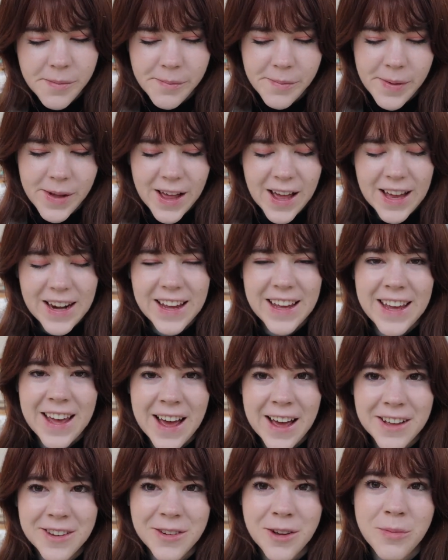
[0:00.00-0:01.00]
But
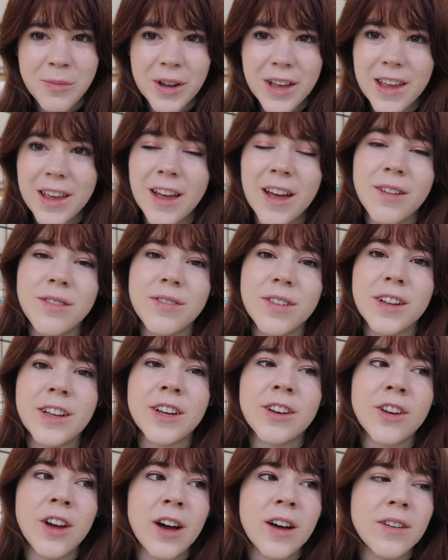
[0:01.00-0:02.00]
yeah, so I'm waking up
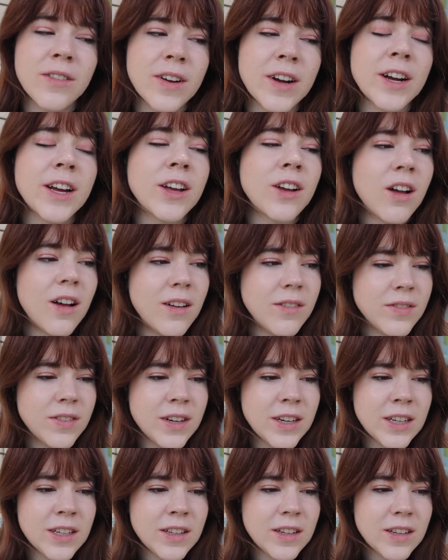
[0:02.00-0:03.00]
feeling not very
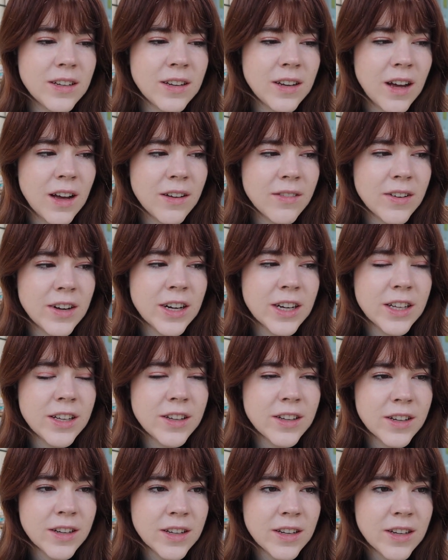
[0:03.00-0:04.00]
confident, not very
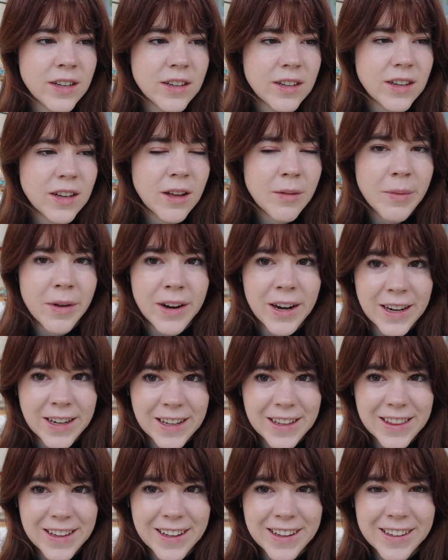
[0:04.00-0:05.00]
good about
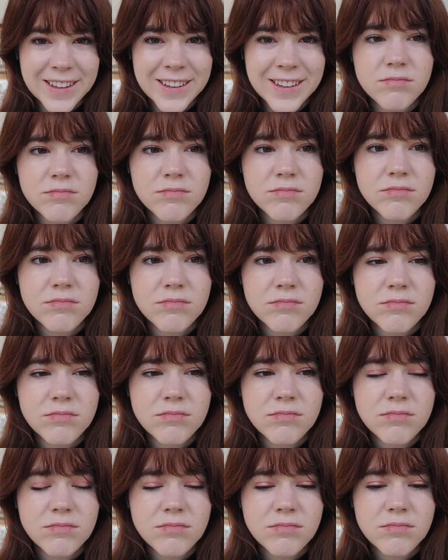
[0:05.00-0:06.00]
anything.
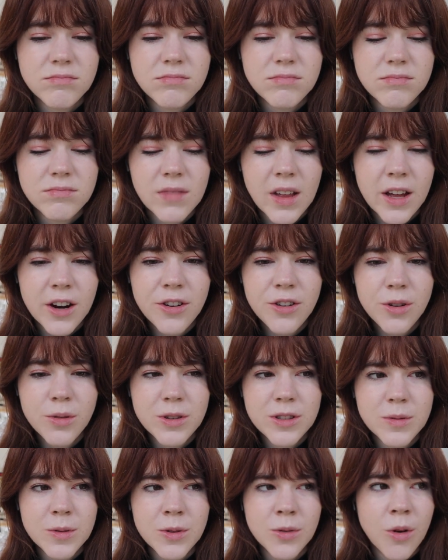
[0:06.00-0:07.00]
I don't know
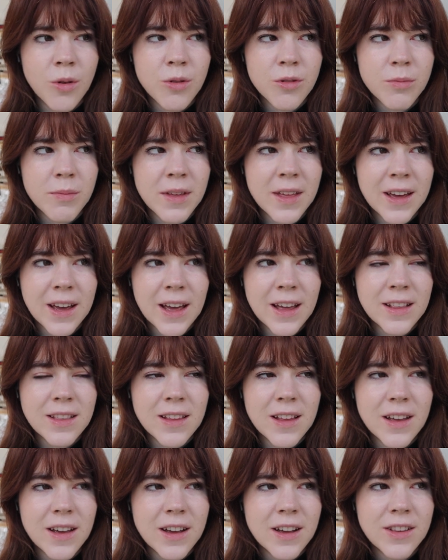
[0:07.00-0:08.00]
what's been wrong with me. Like,
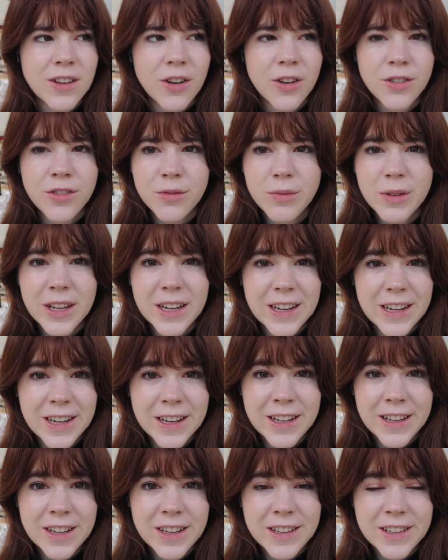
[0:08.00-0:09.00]
it's hard for me to
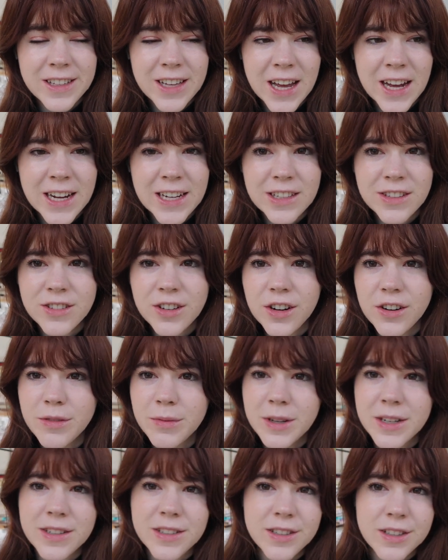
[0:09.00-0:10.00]
eat these days. It's hard for
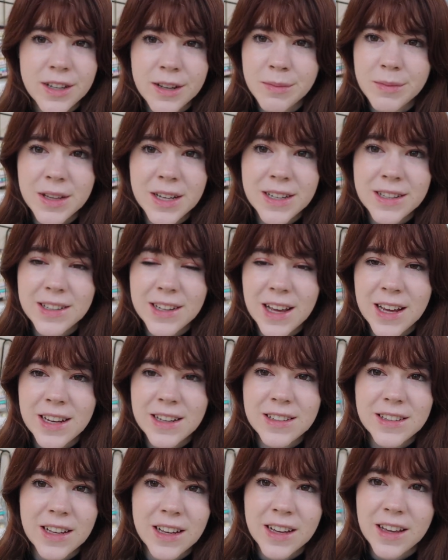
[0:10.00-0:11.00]
me to sleep these
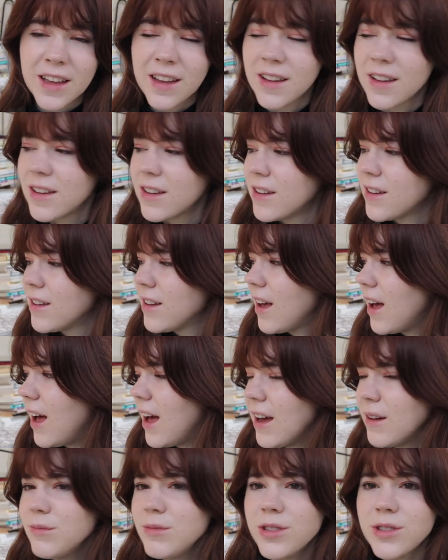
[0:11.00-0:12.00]
days. Like,
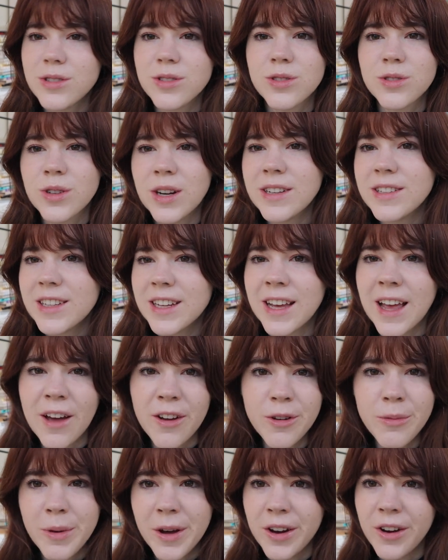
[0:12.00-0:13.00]
I'm just stressing
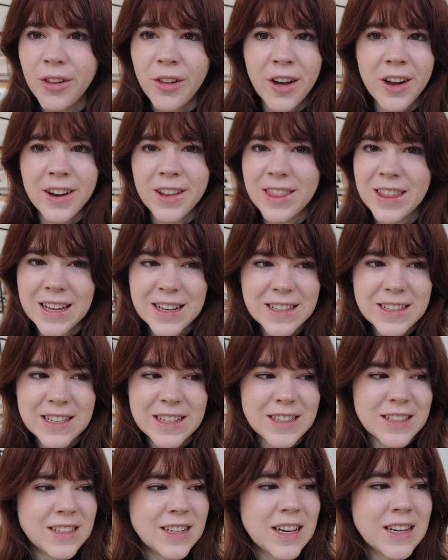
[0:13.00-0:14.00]
out about a lot of things
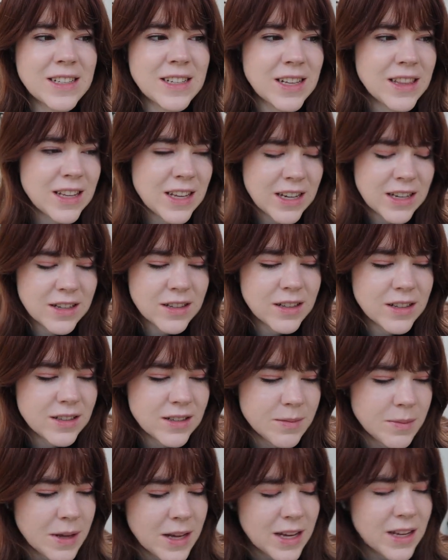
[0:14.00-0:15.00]
these days, I think,
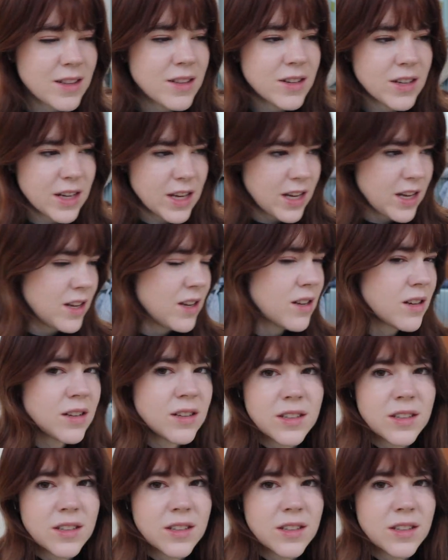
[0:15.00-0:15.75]
but it's okay.